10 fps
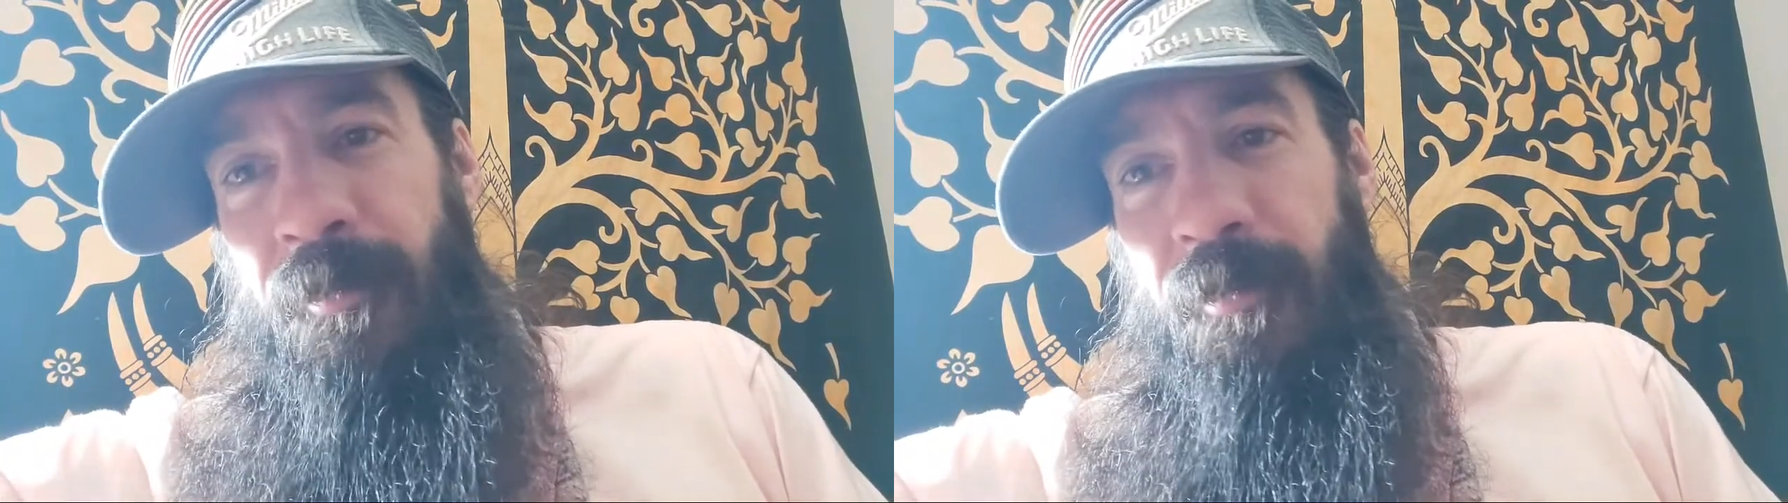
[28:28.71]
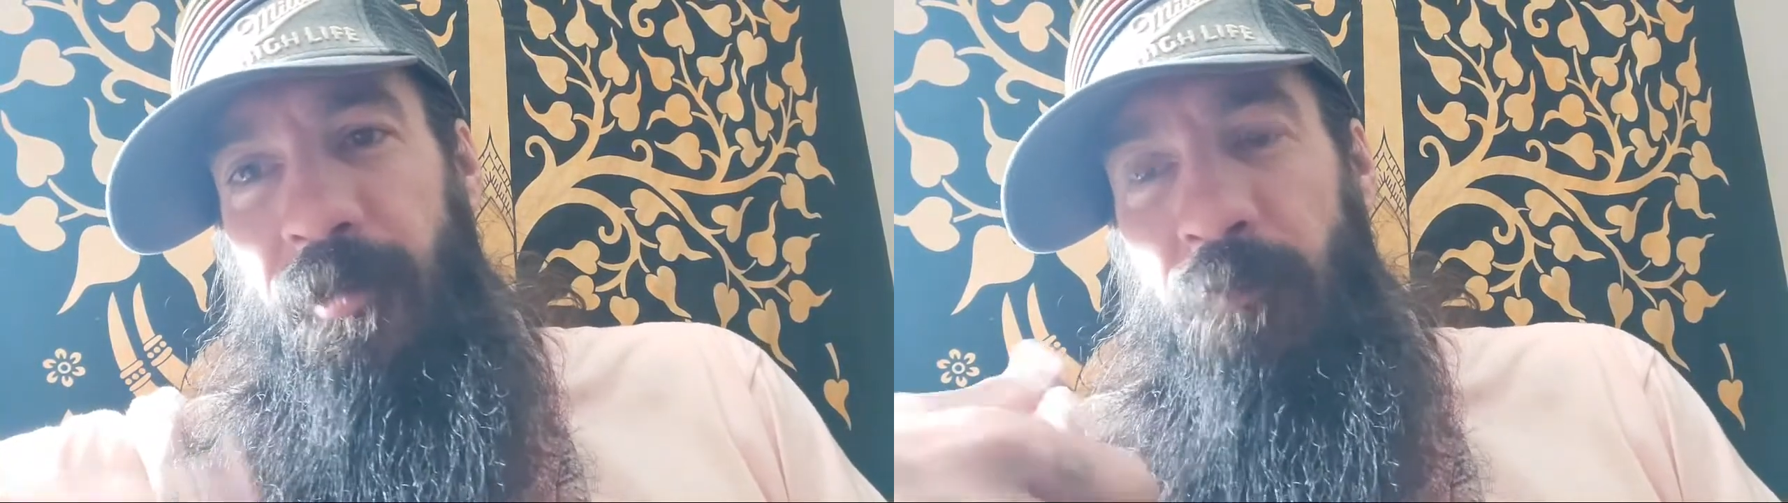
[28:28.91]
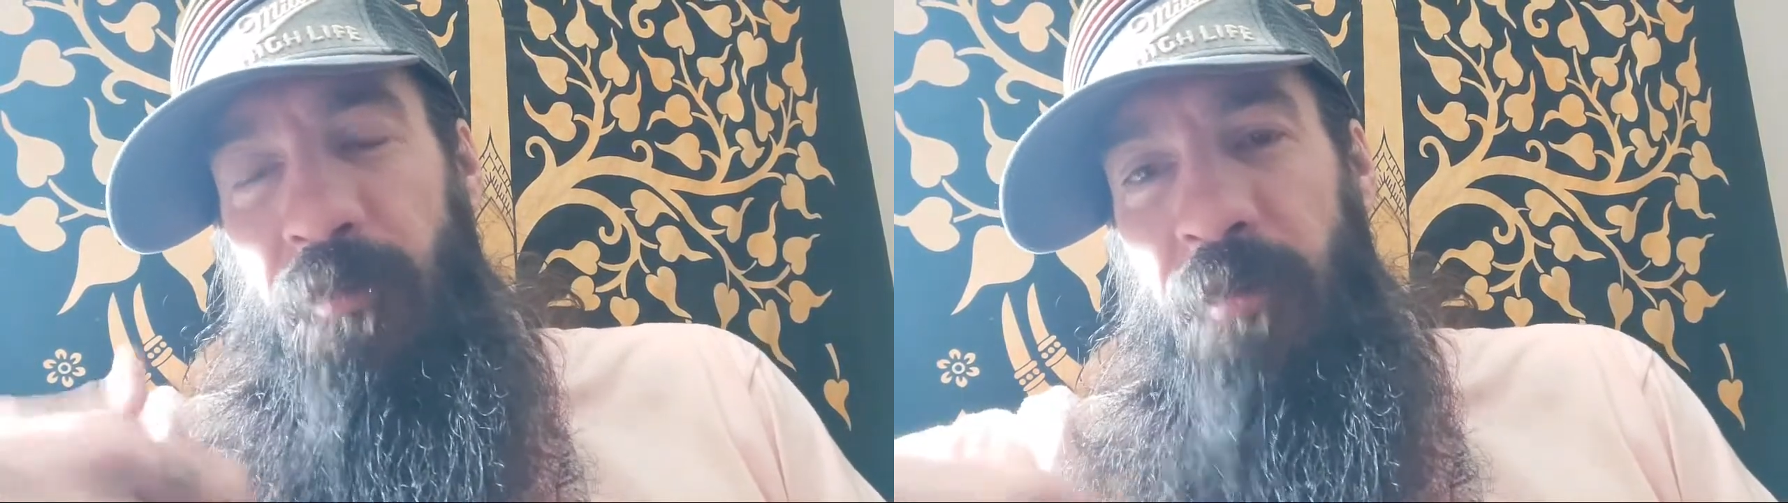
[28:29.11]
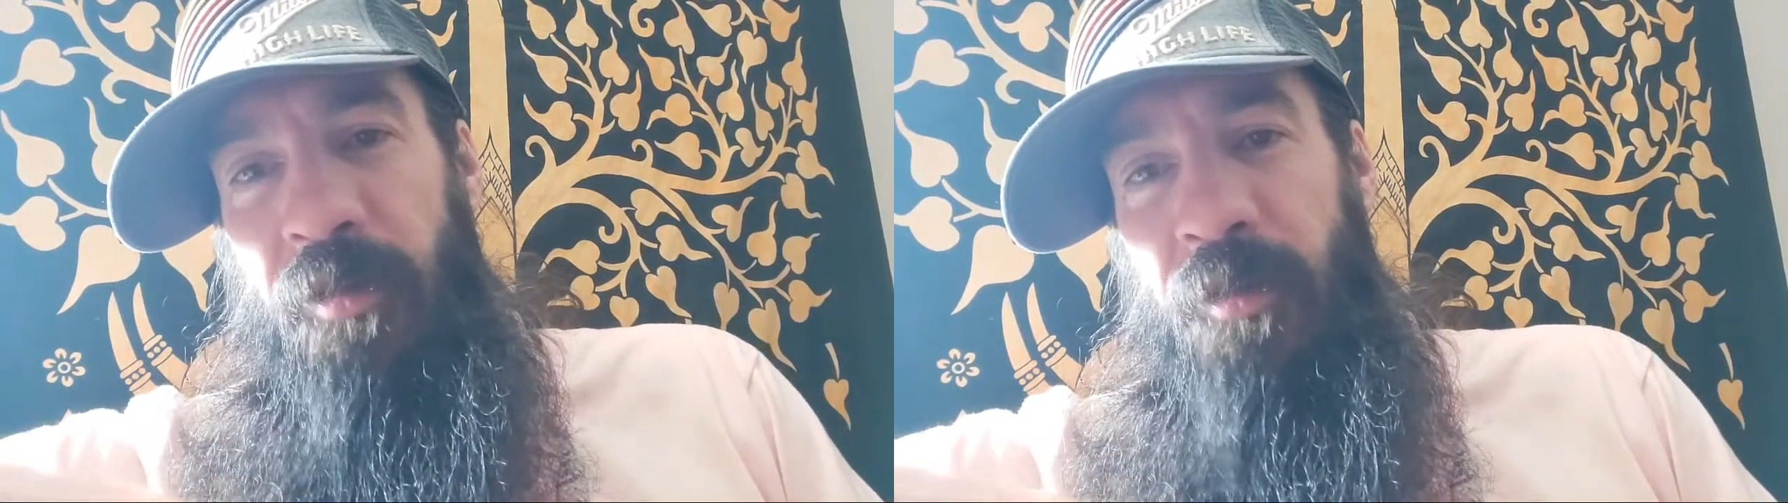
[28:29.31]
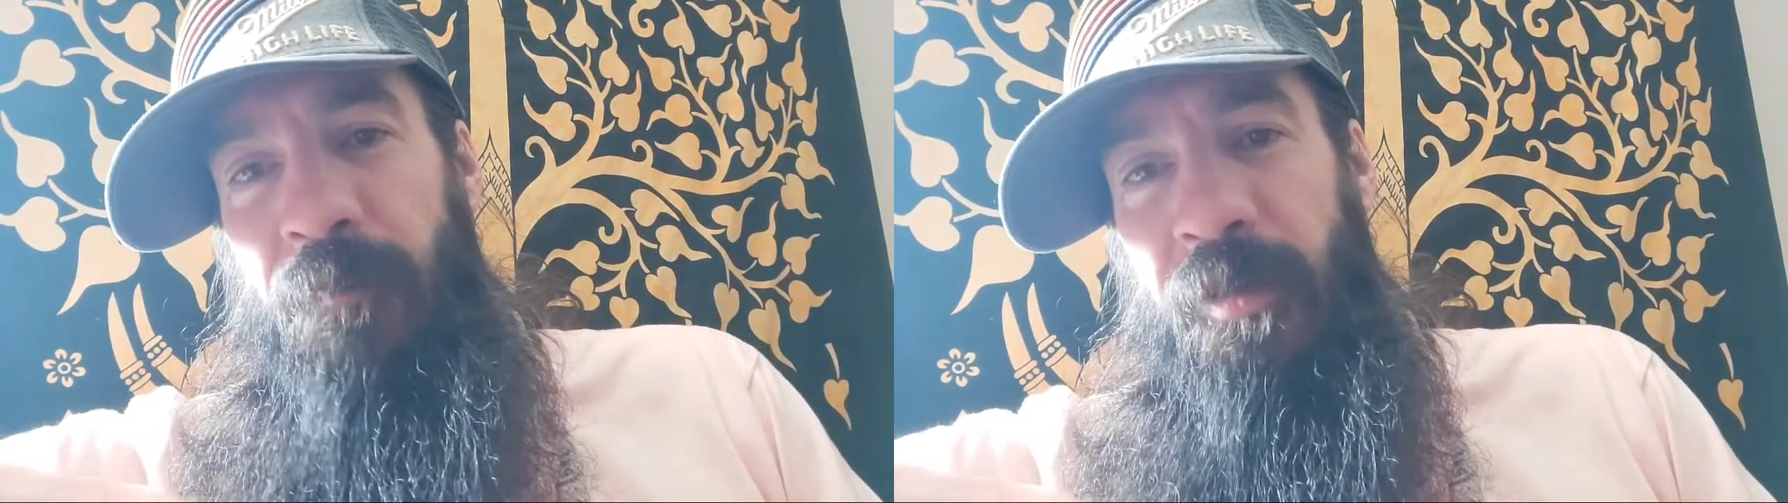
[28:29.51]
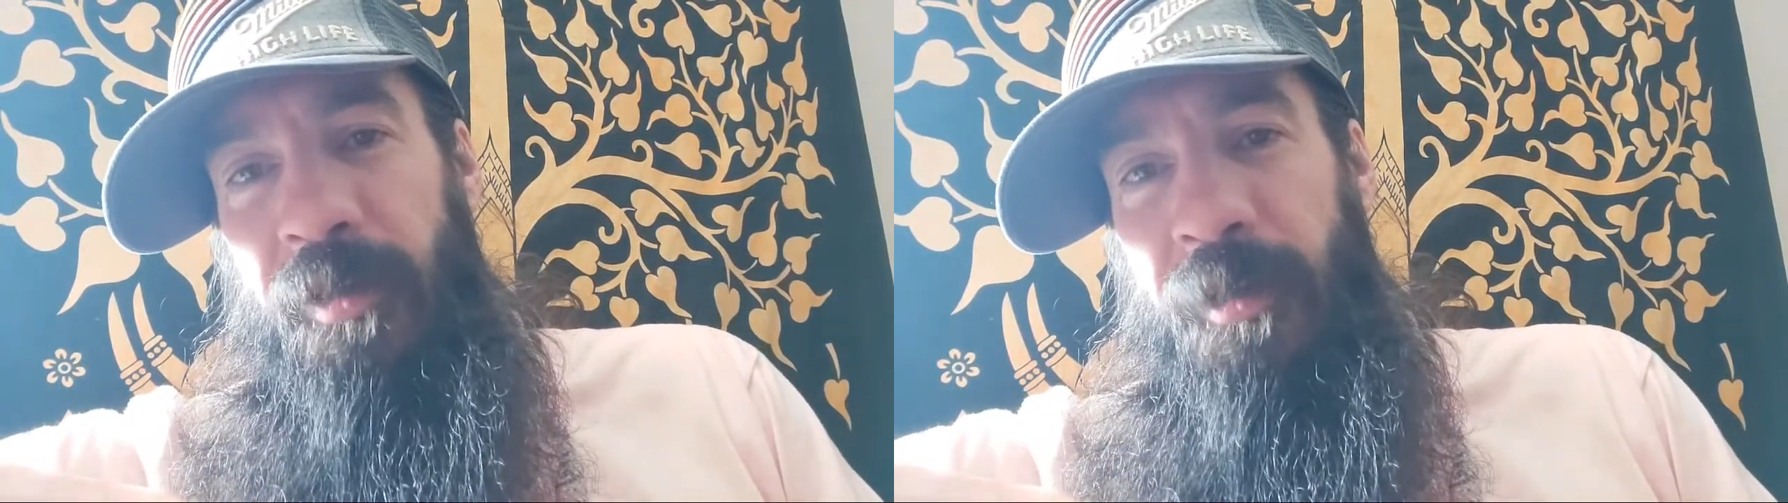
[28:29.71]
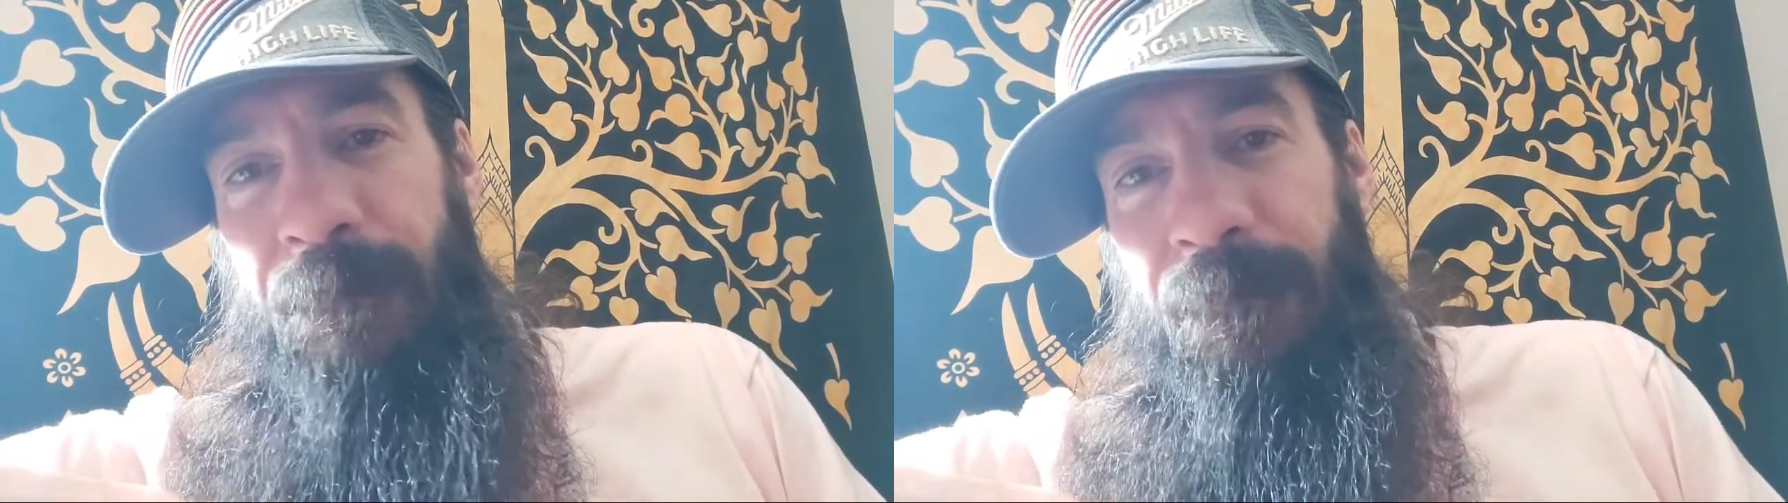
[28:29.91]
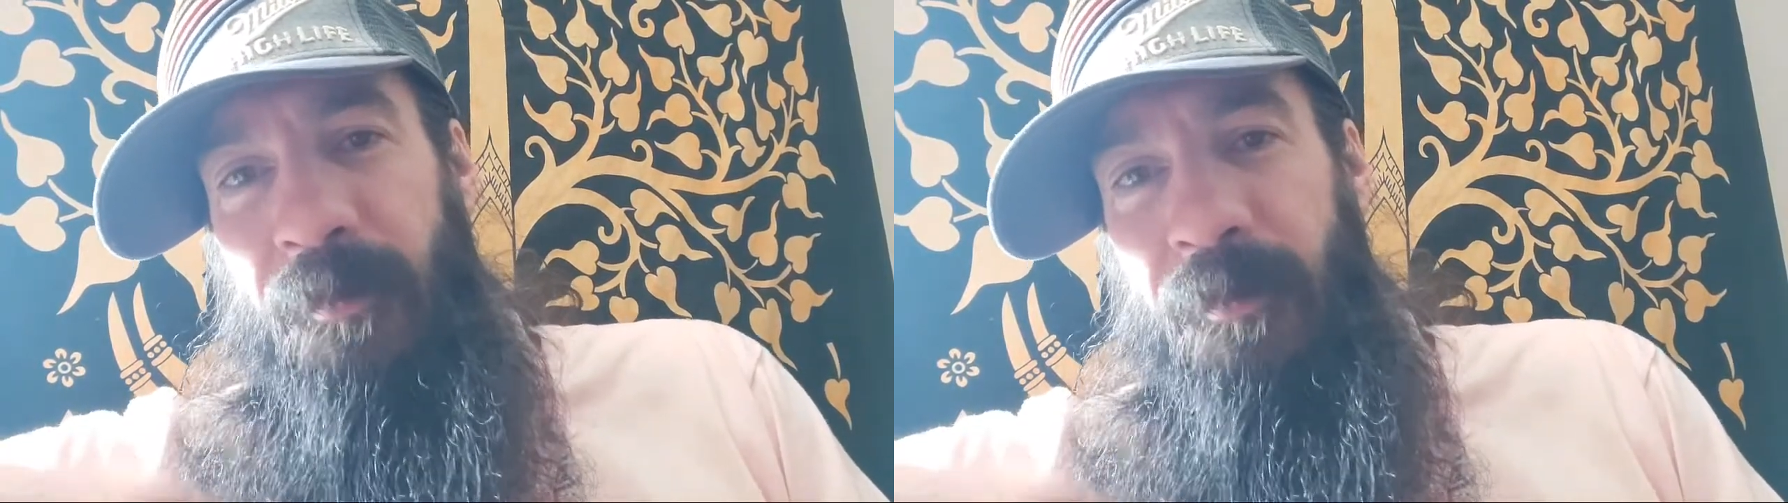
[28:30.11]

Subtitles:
just gonna go beep beep like that.